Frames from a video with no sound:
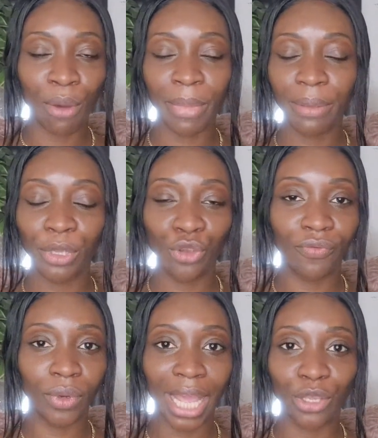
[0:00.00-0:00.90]
Maybe you
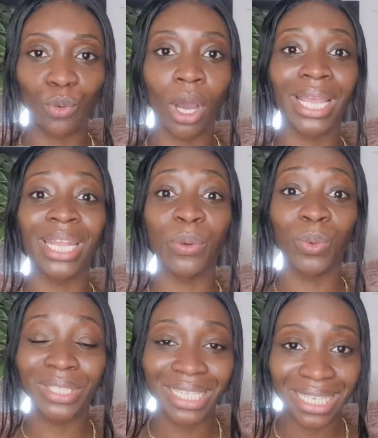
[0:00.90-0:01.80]
feel like you are in a
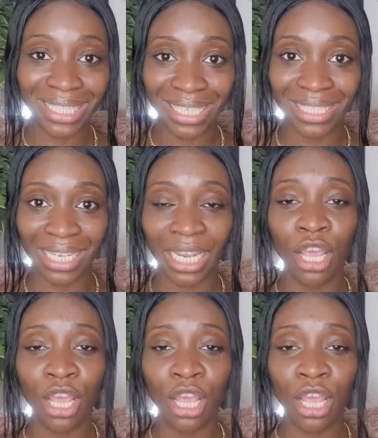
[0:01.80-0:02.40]
wilderness season.